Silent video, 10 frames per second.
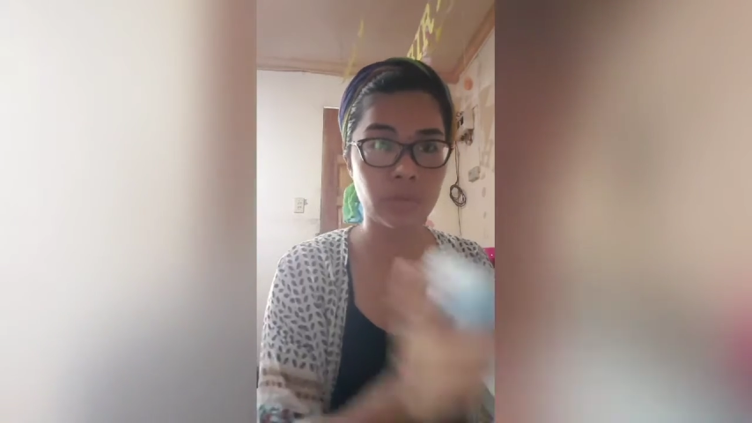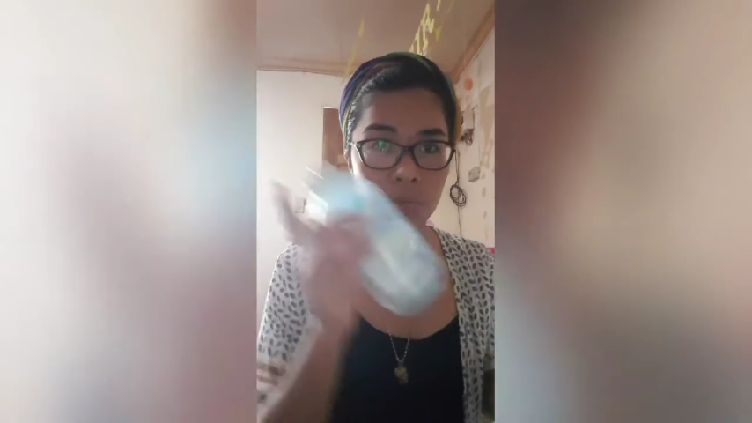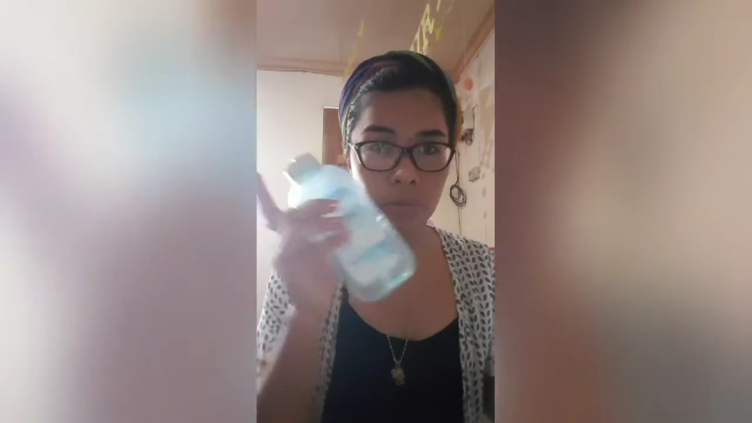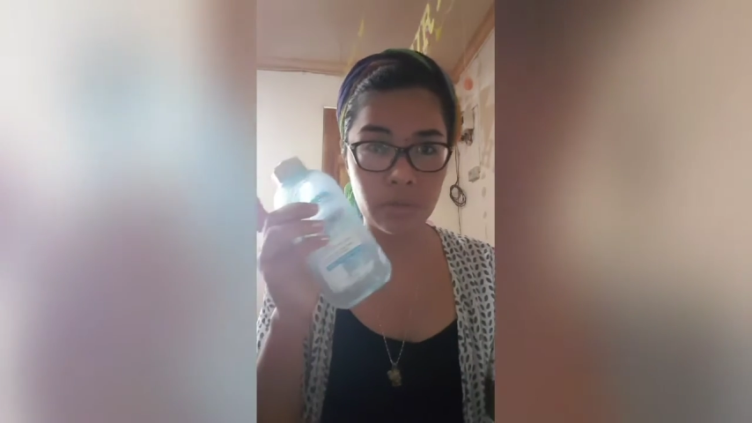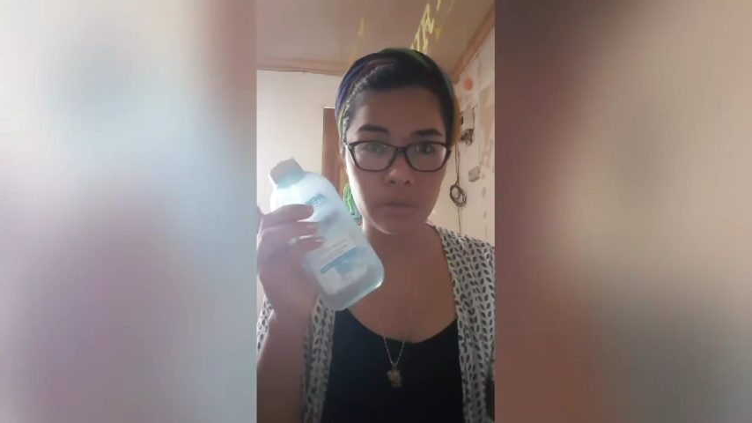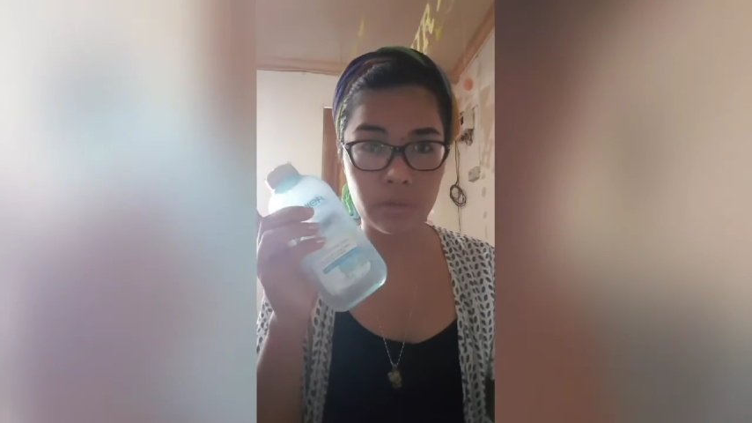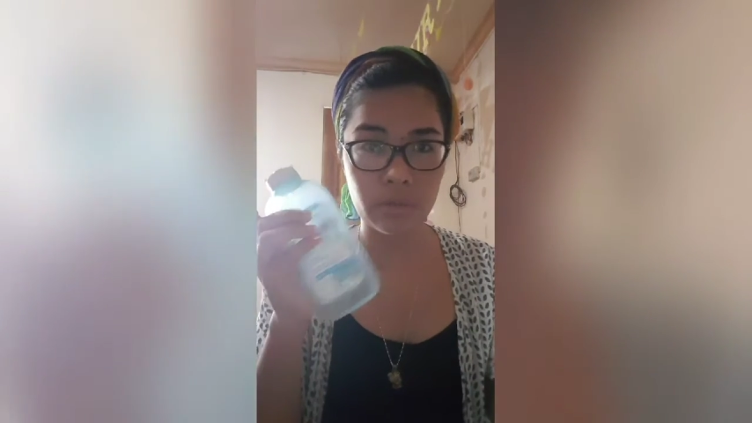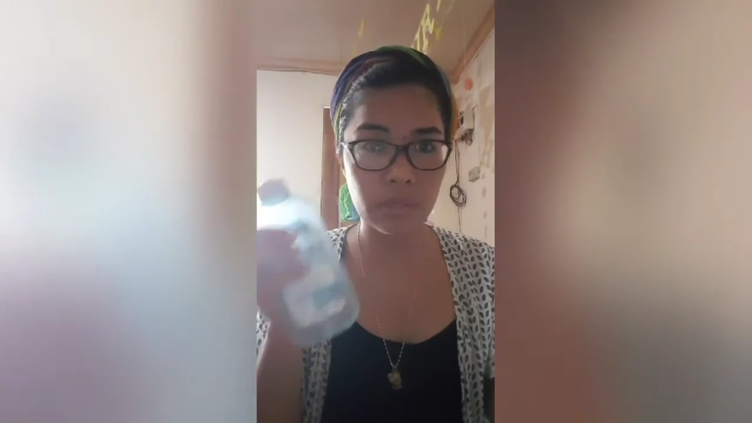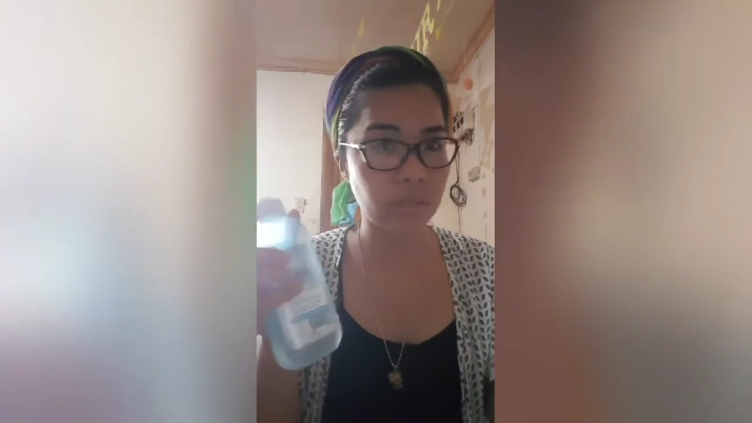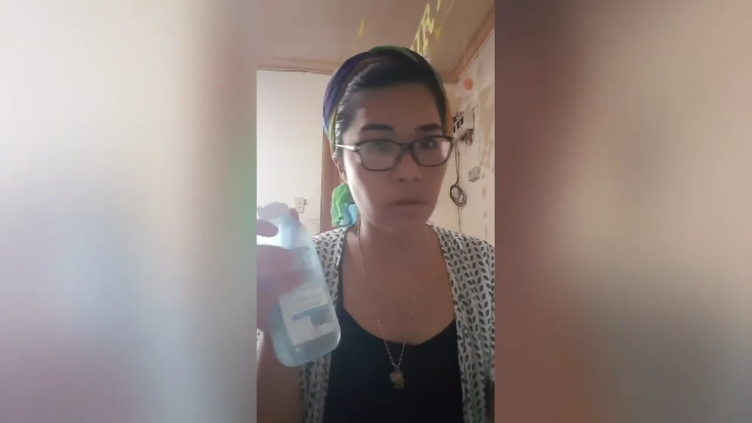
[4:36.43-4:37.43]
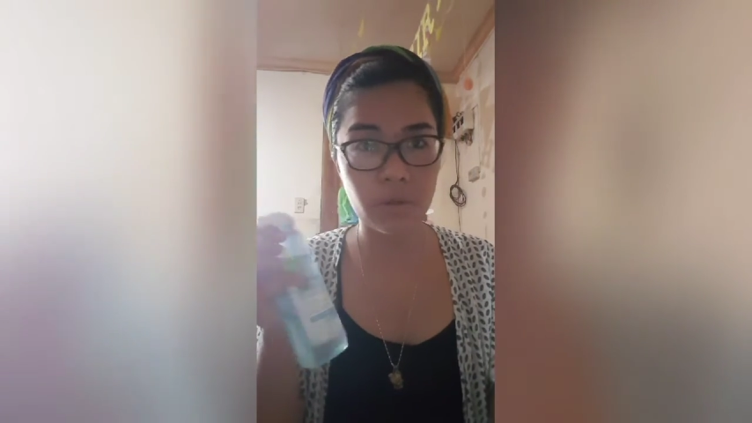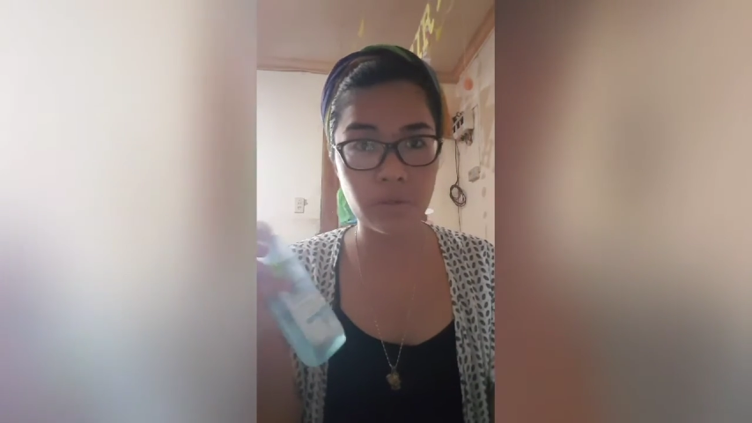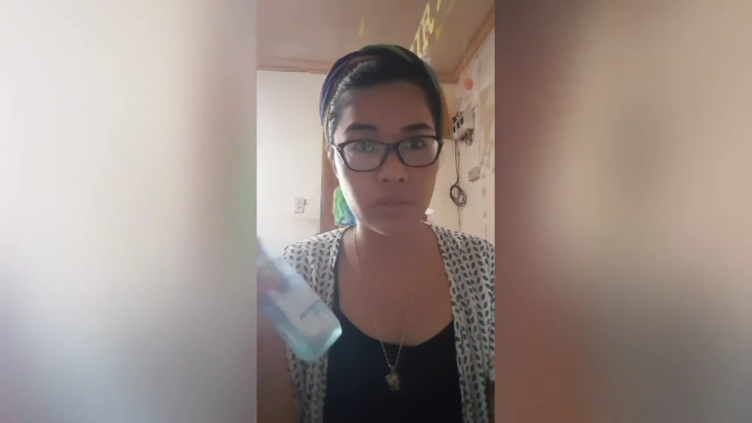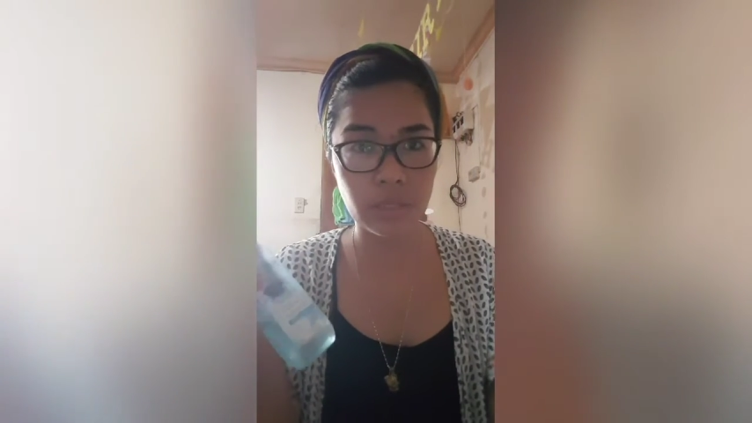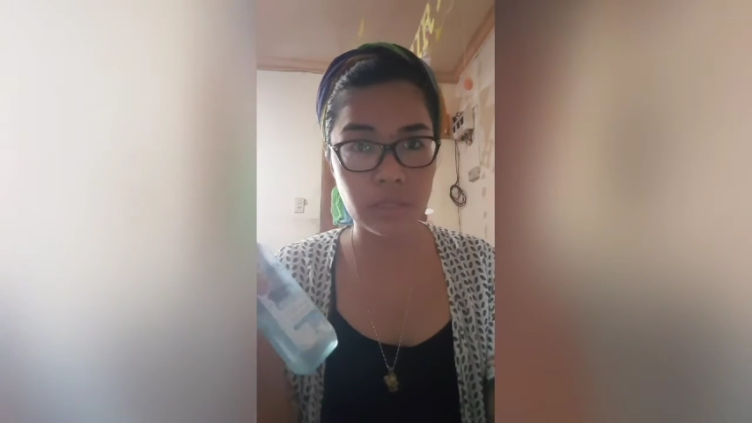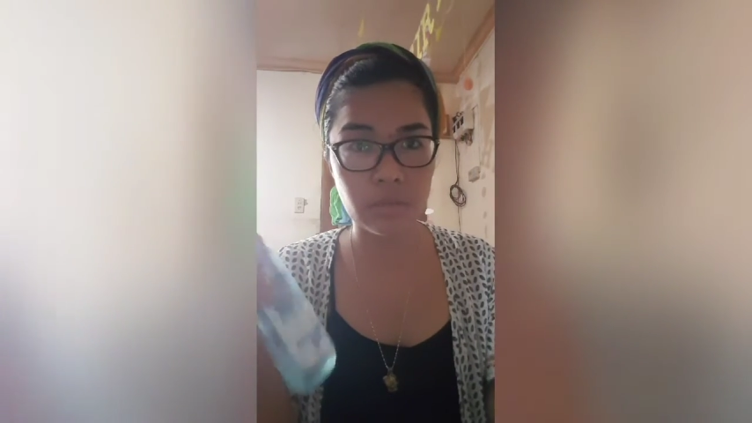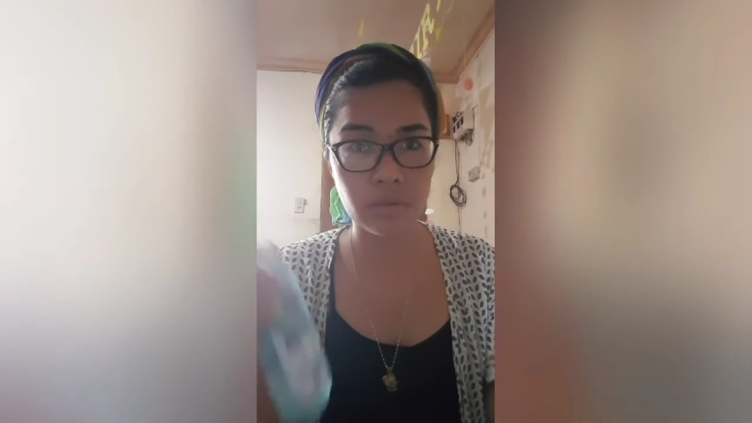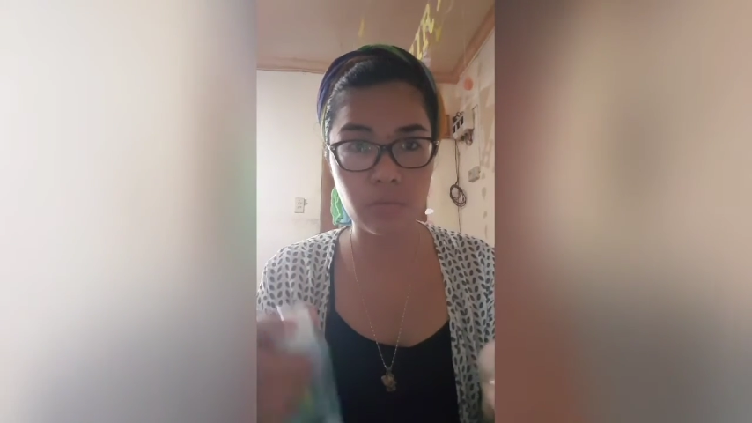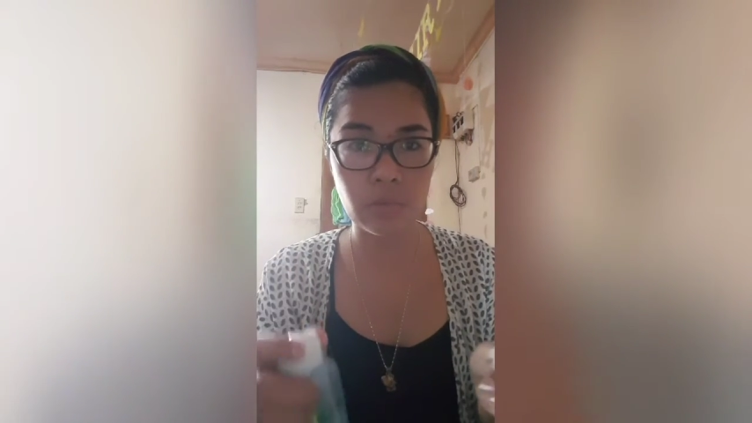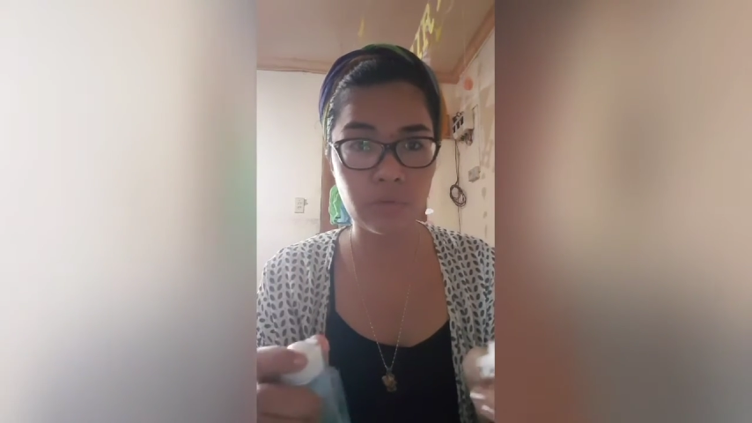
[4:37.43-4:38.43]
toner. That's all you need,
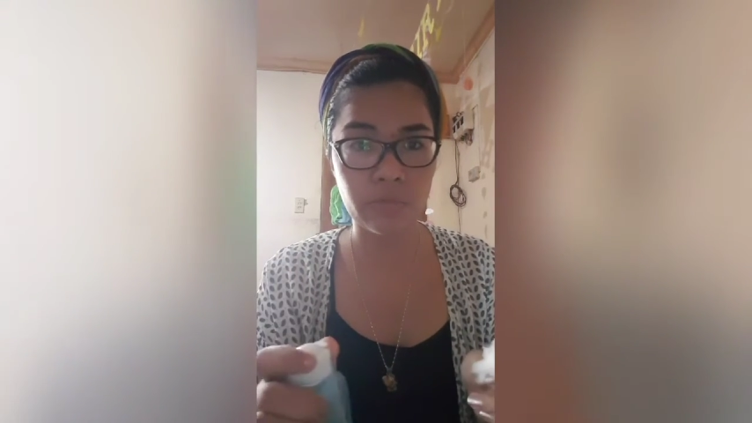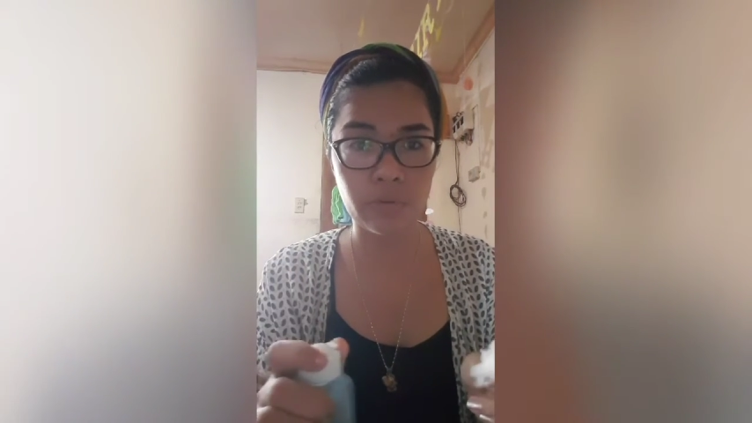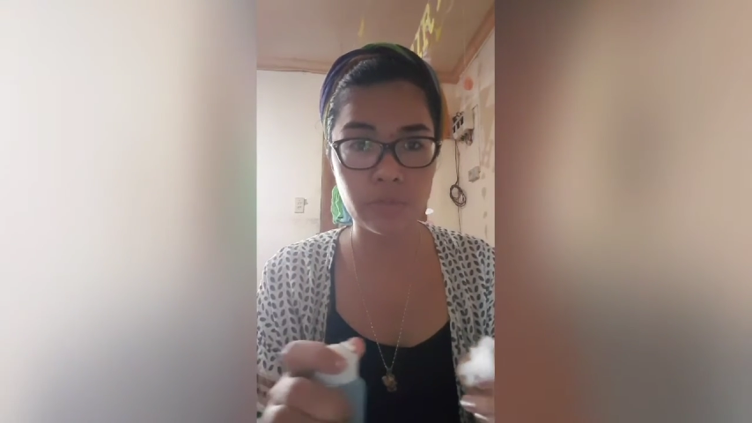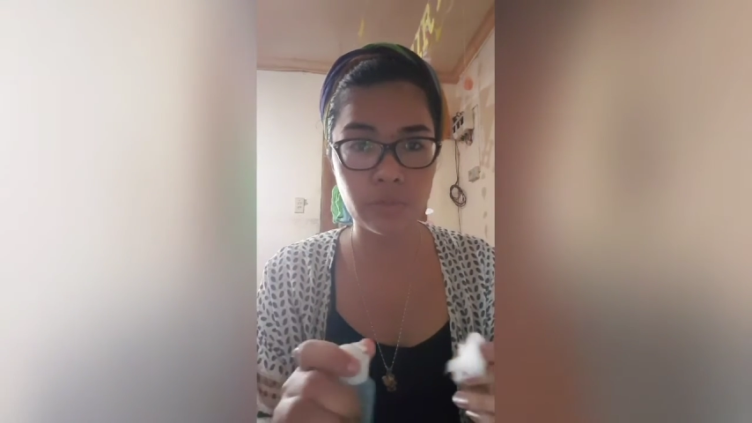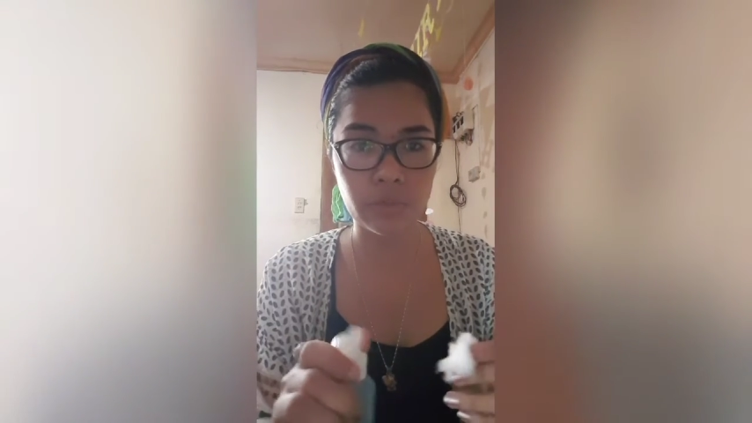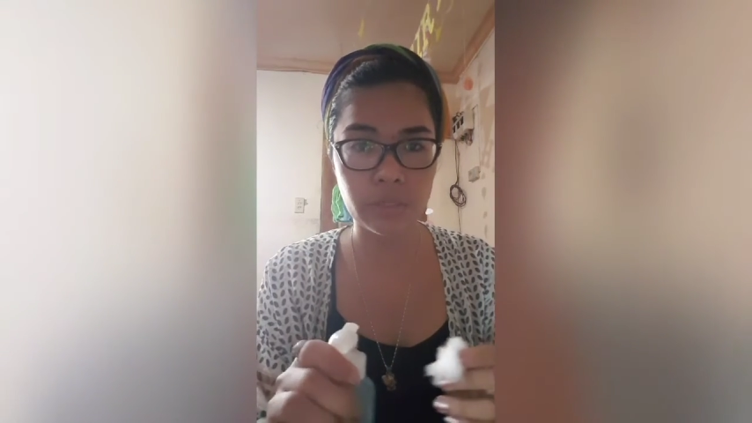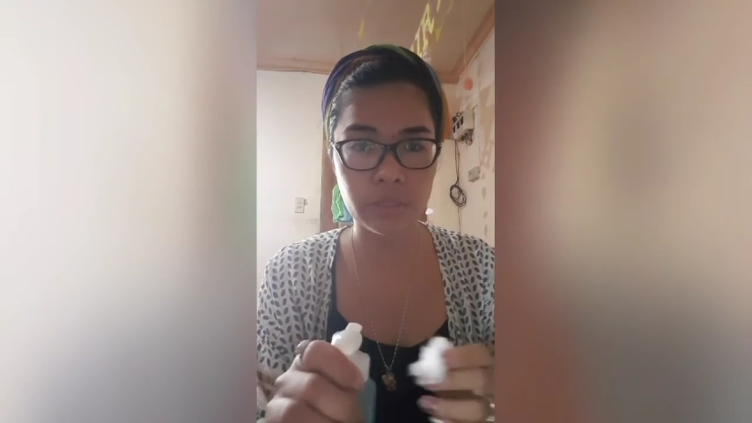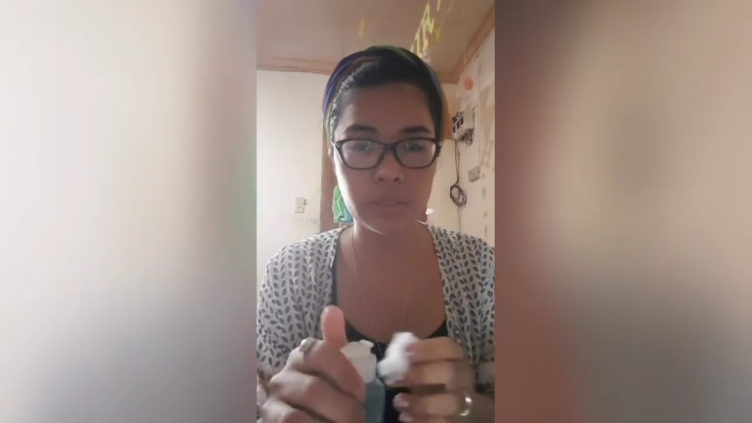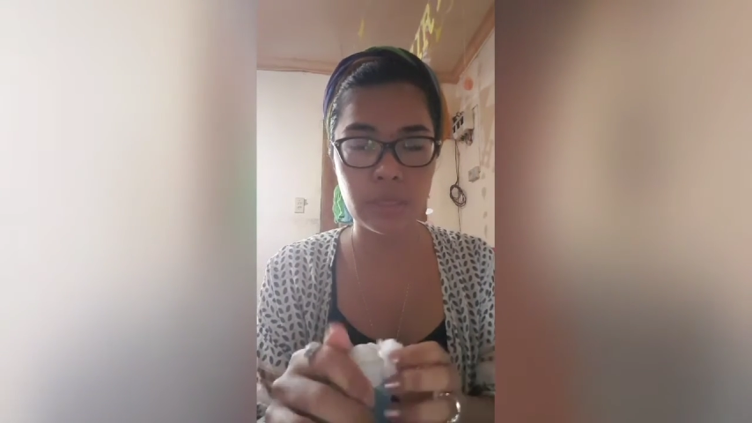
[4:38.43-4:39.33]
3 to 4 squirts.